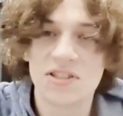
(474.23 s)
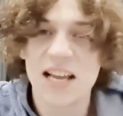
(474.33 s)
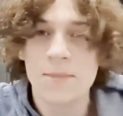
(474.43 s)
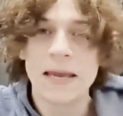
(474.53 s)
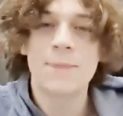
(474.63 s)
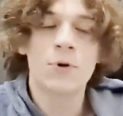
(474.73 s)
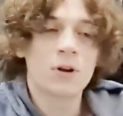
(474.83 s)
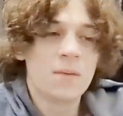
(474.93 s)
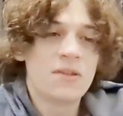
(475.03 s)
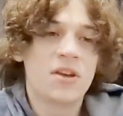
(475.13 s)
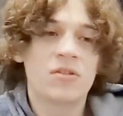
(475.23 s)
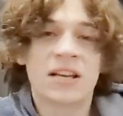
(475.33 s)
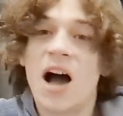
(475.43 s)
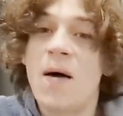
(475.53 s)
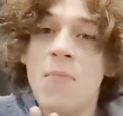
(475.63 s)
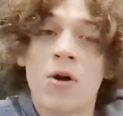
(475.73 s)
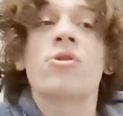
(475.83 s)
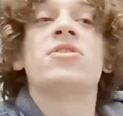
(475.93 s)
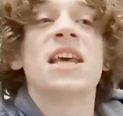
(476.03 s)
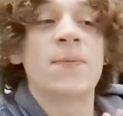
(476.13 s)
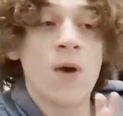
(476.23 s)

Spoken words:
same people are gonna be thinking like, I'm not gonna take